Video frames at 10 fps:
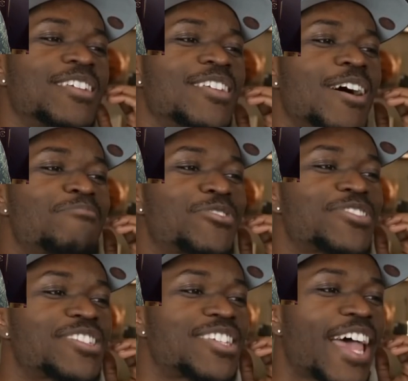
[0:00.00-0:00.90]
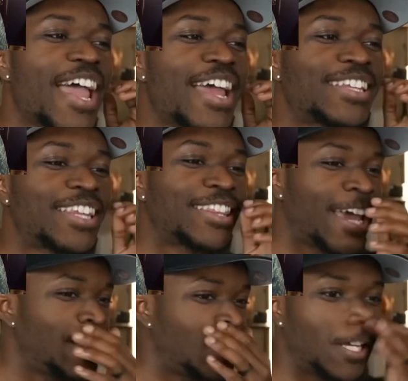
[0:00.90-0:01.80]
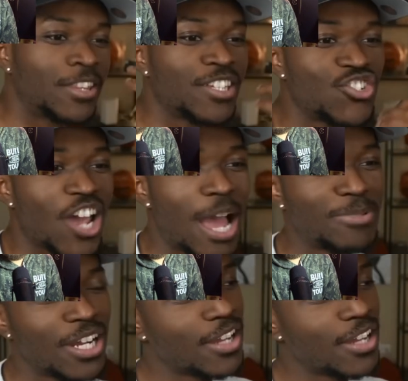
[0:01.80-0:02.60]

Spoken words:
numbers say that they get the job